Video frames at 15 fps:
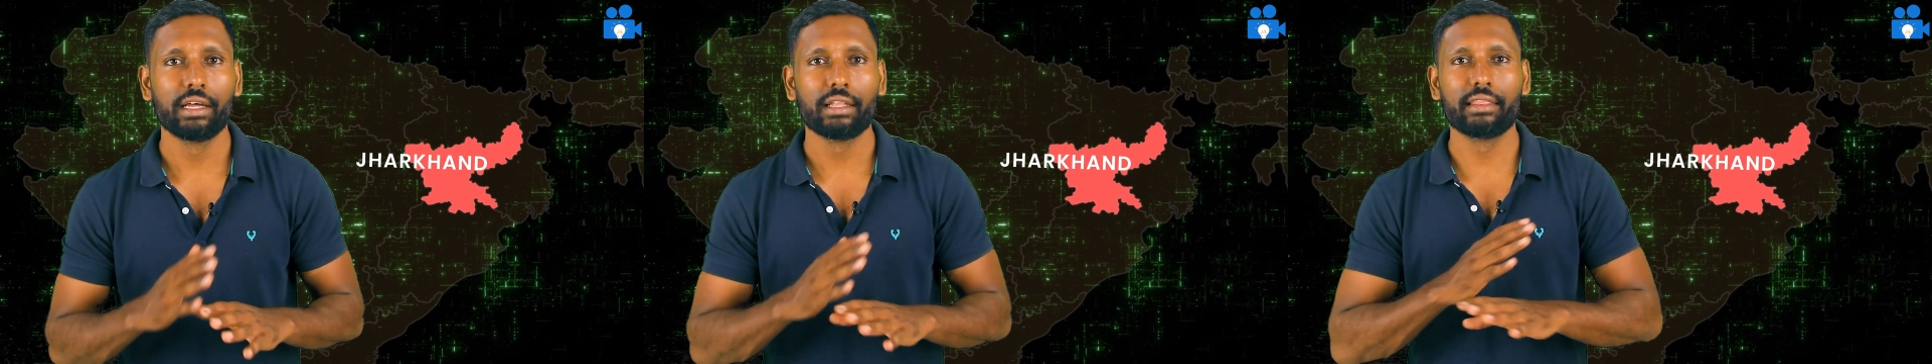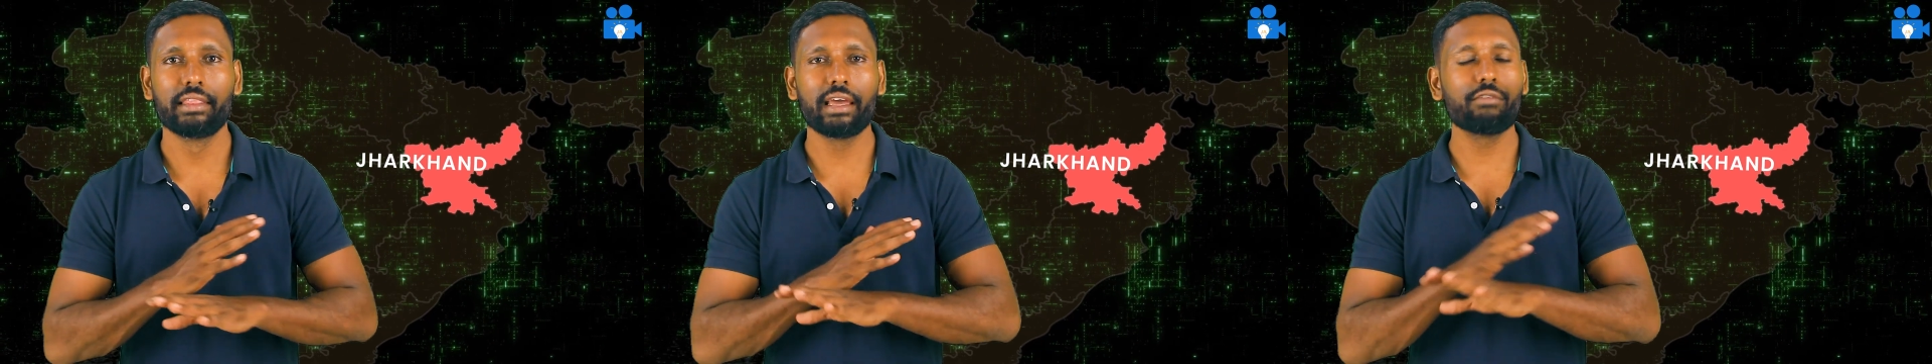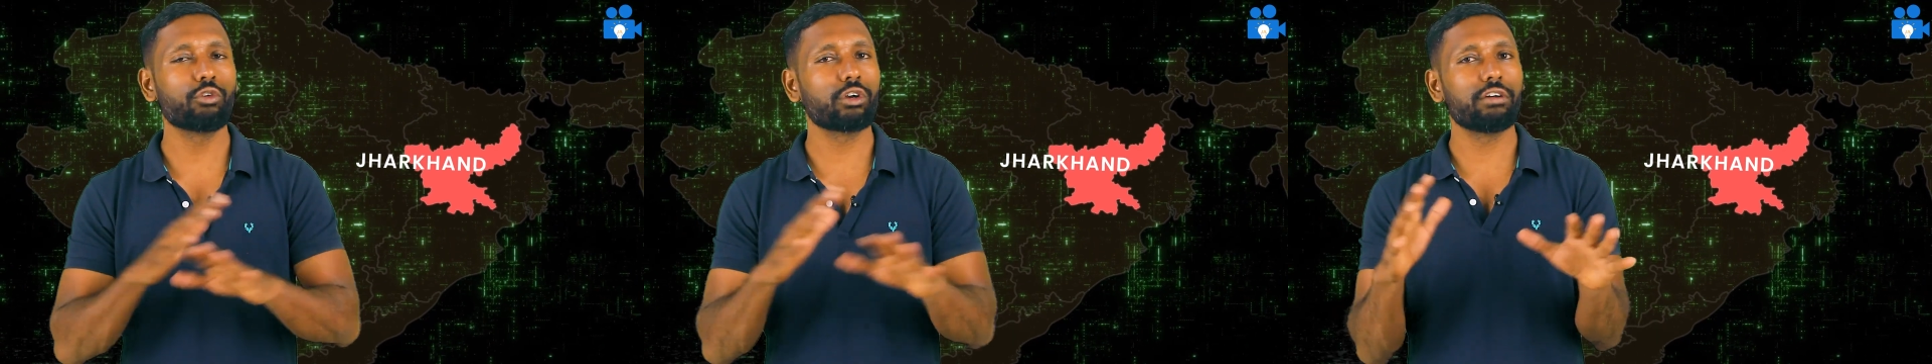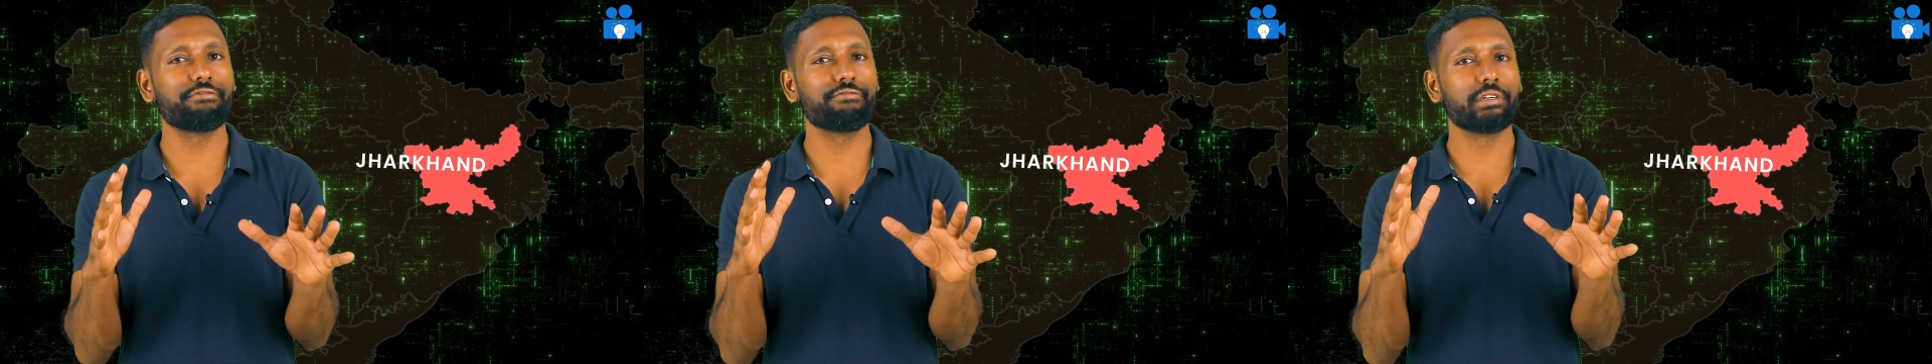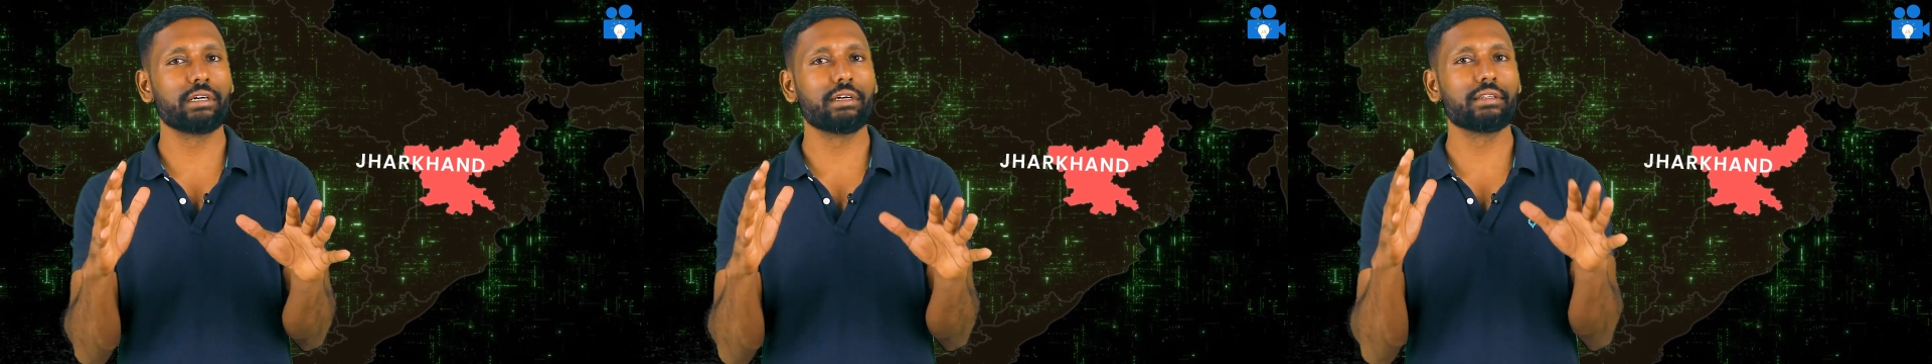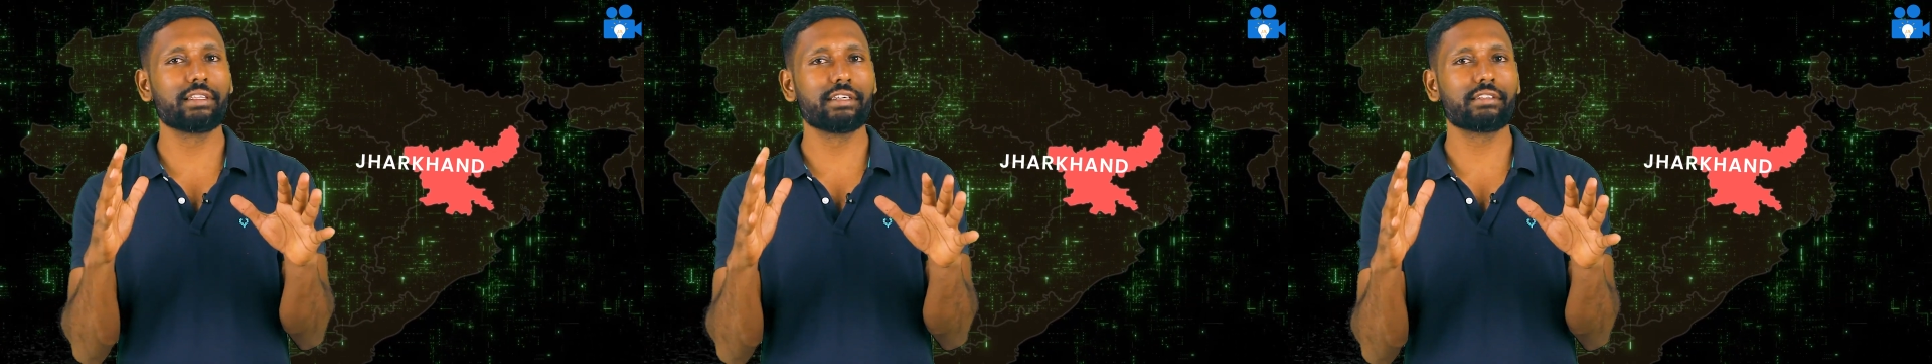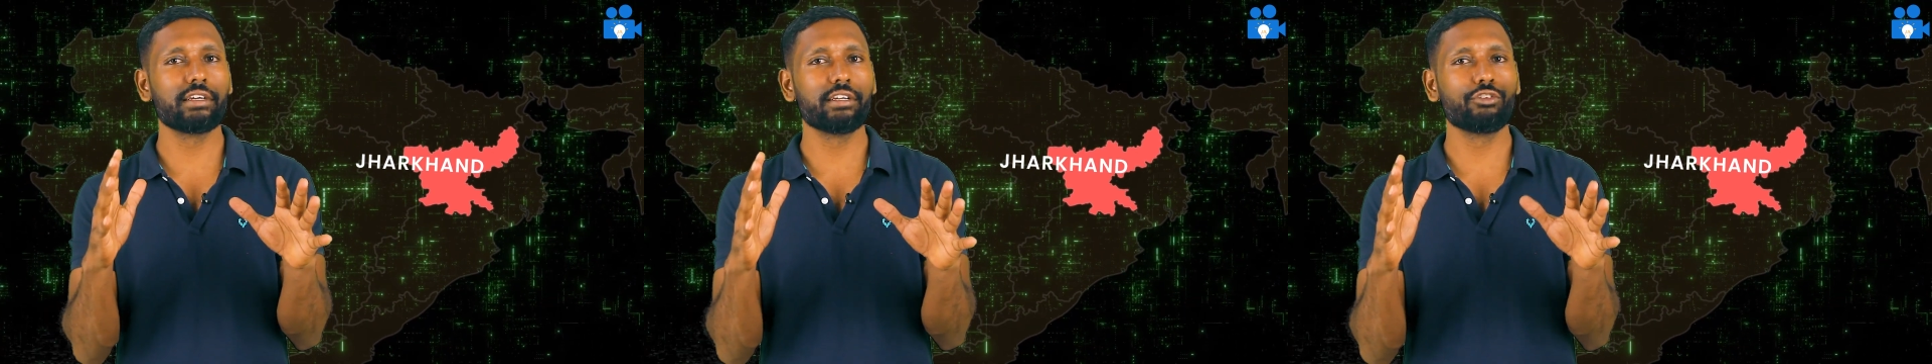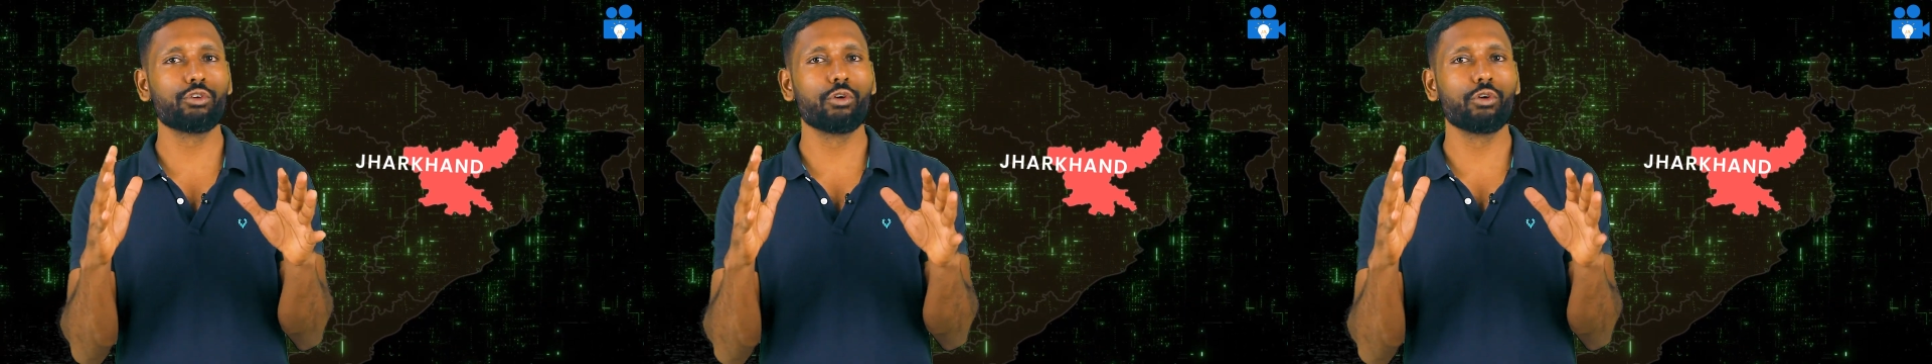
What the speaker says: they would have turned this into